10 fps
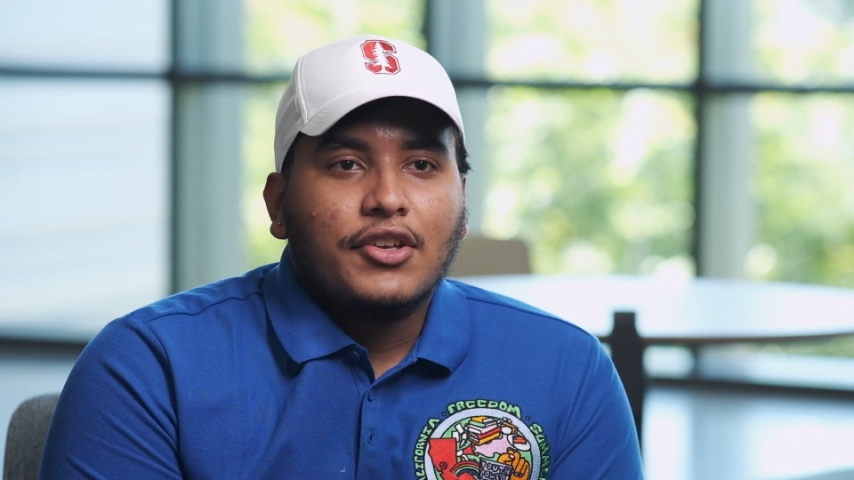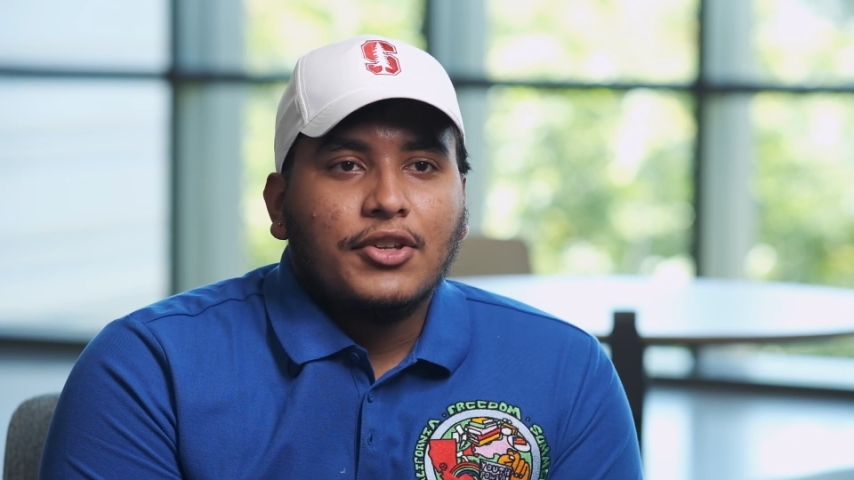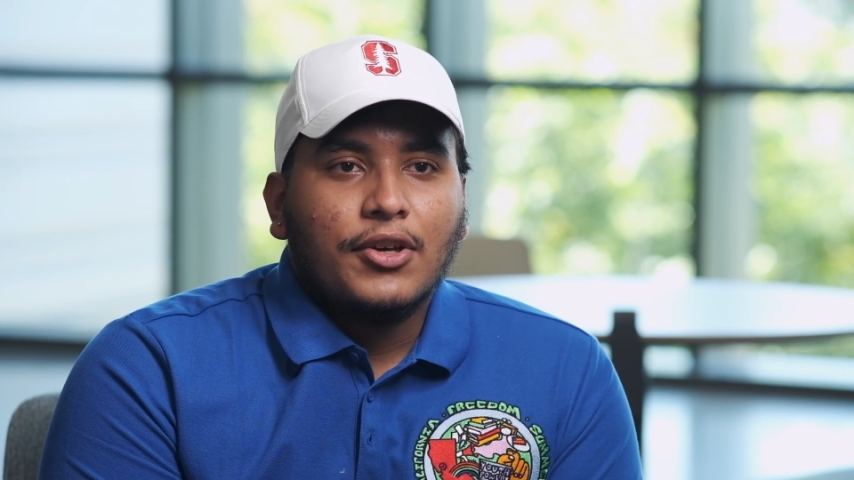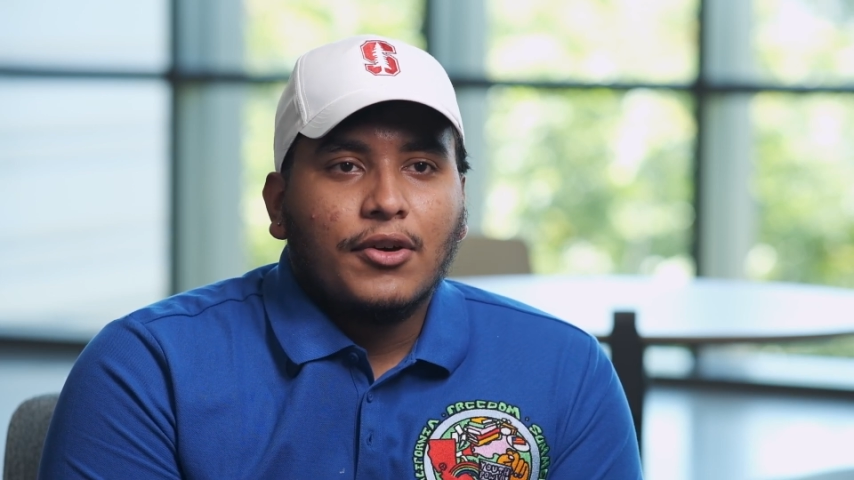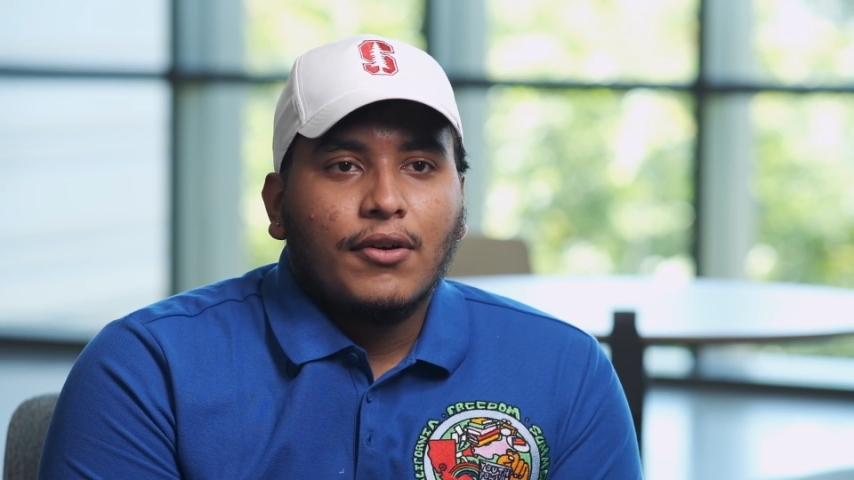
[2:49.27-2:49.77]

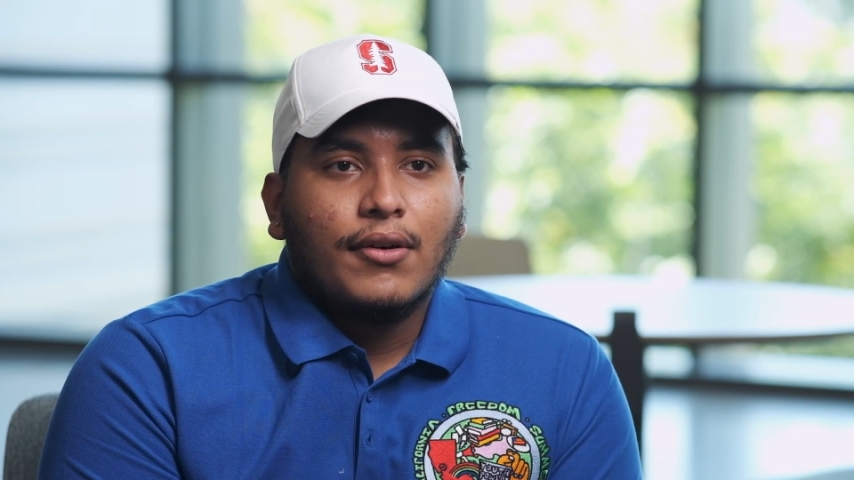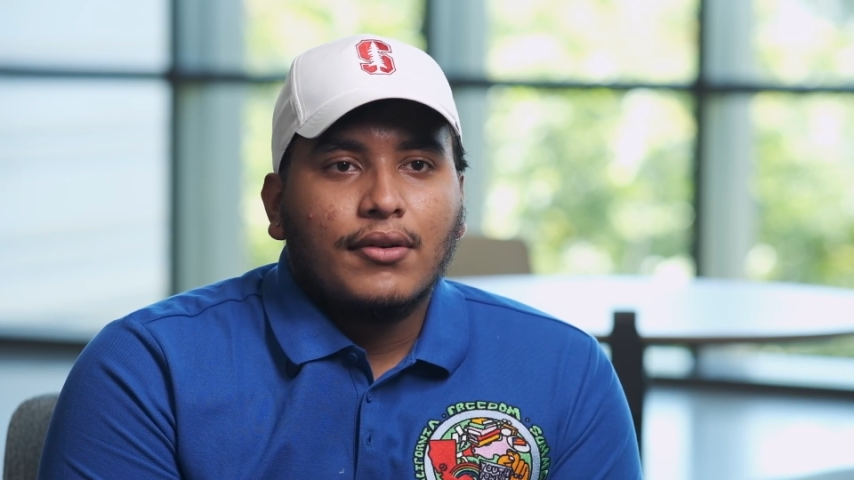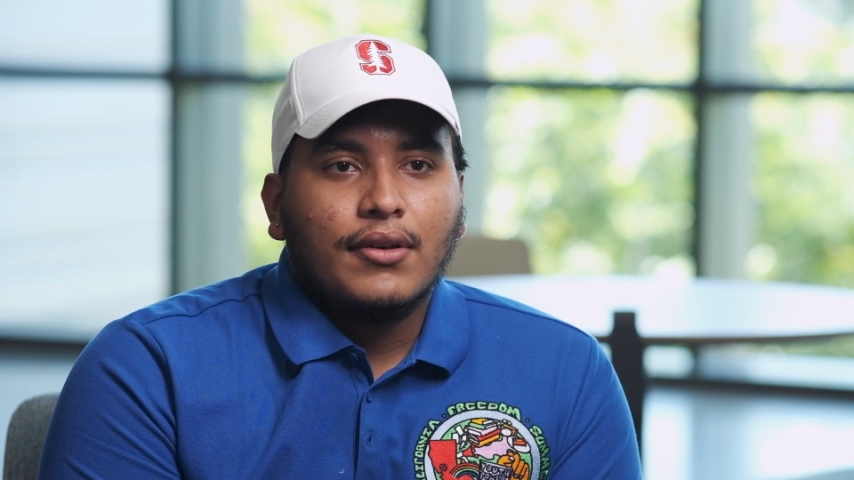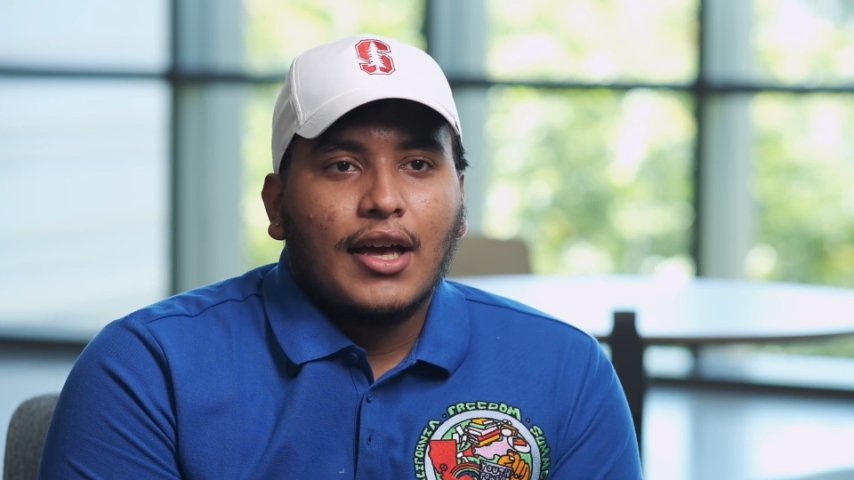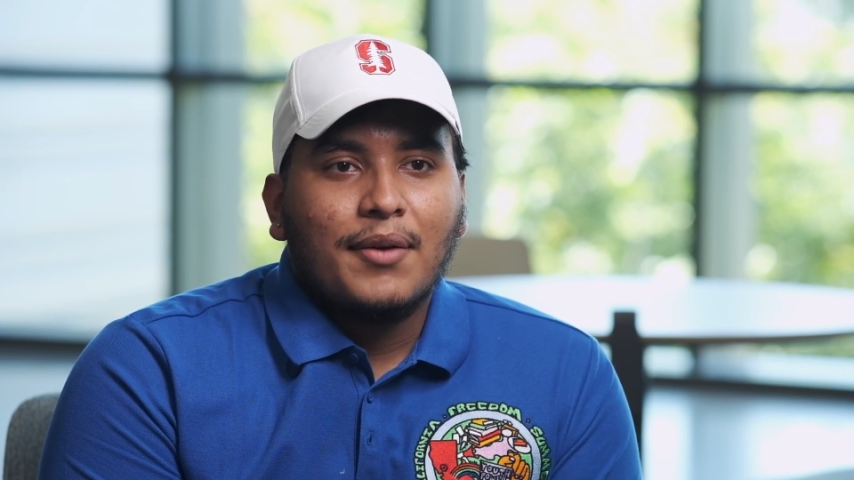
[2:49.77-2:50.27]
you know,
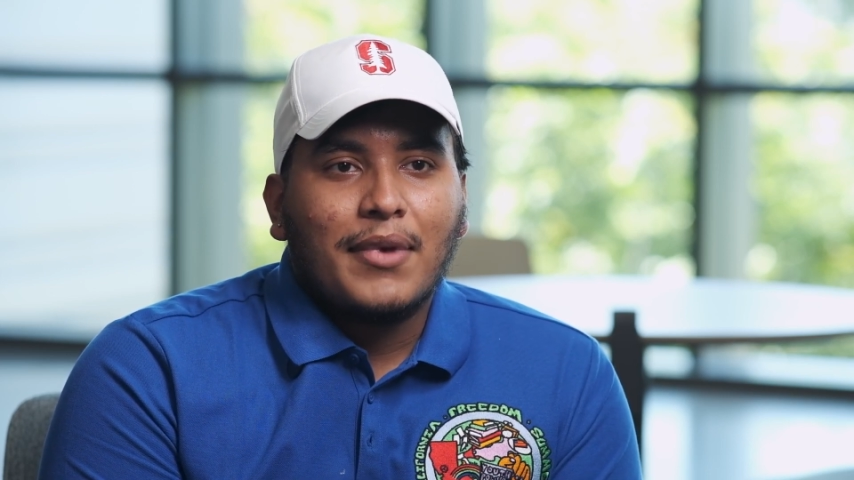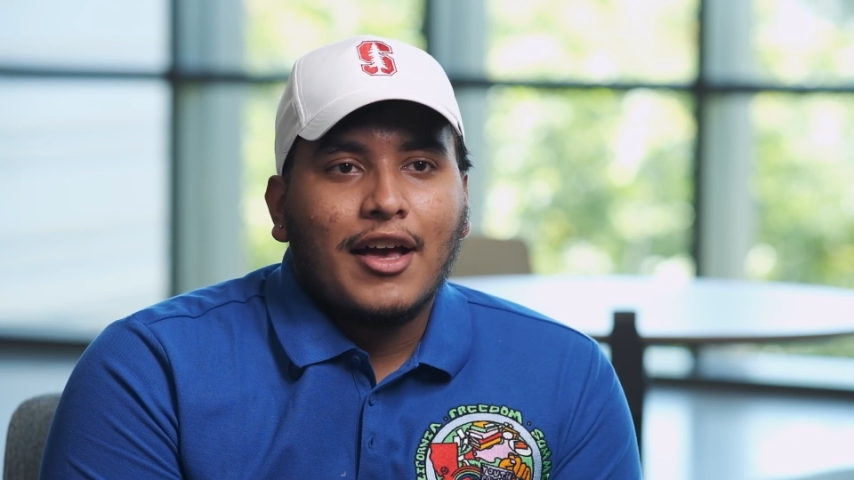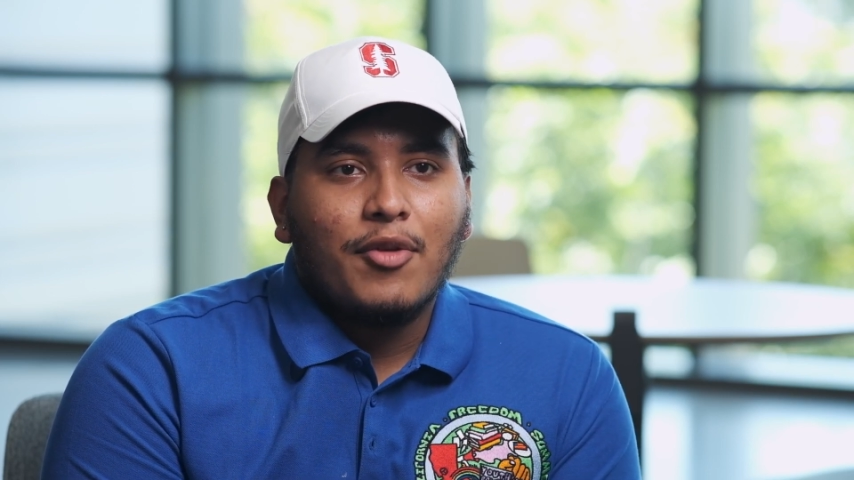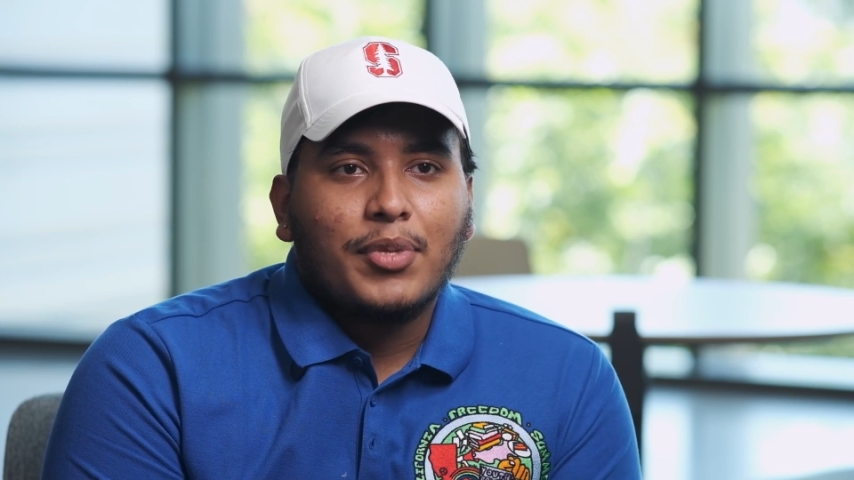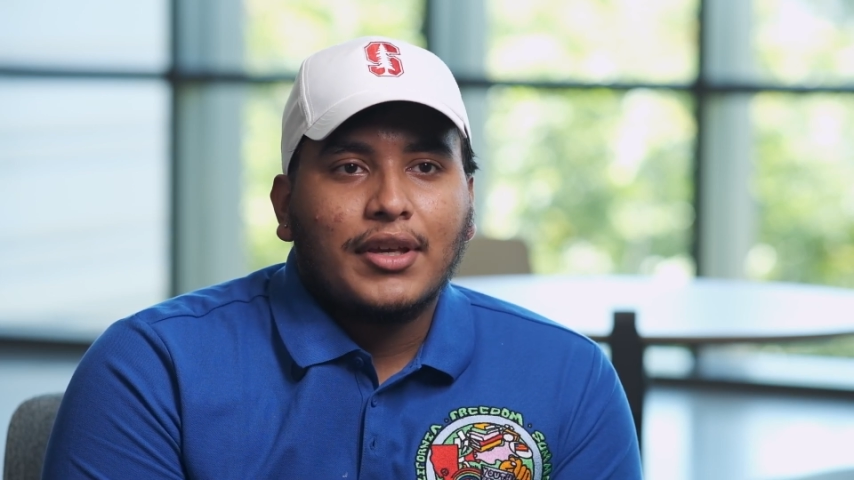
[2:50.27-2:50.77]
I'm
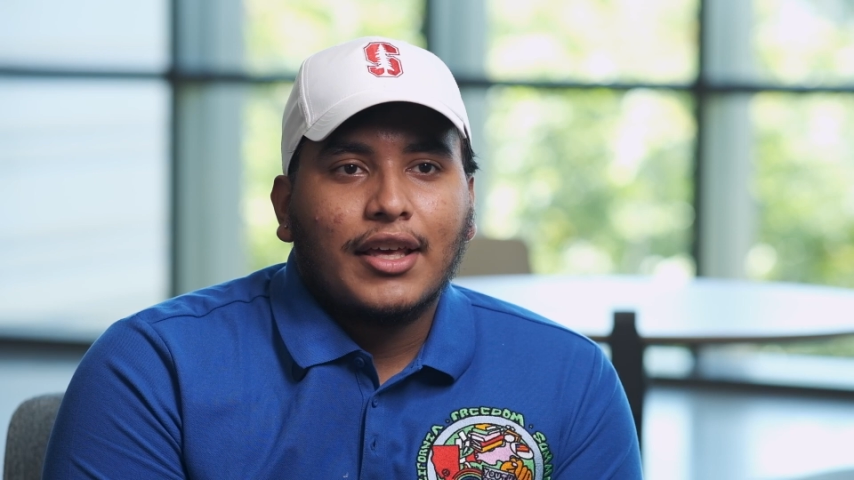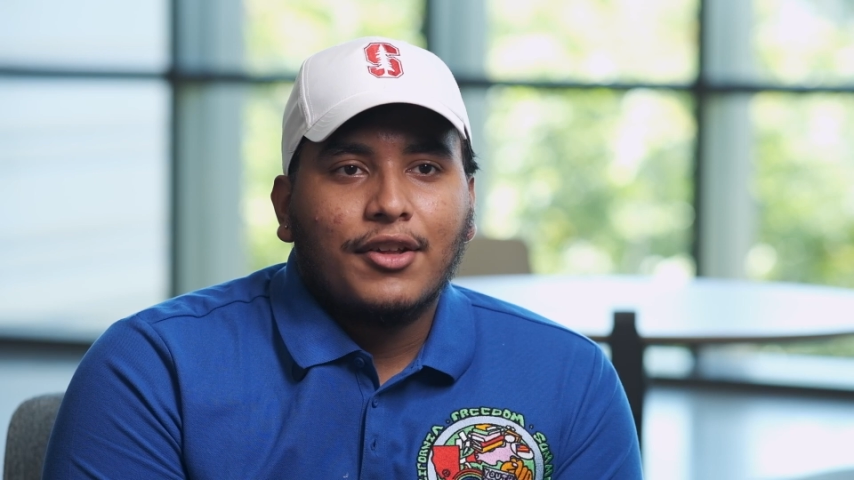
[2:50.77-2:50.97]
helping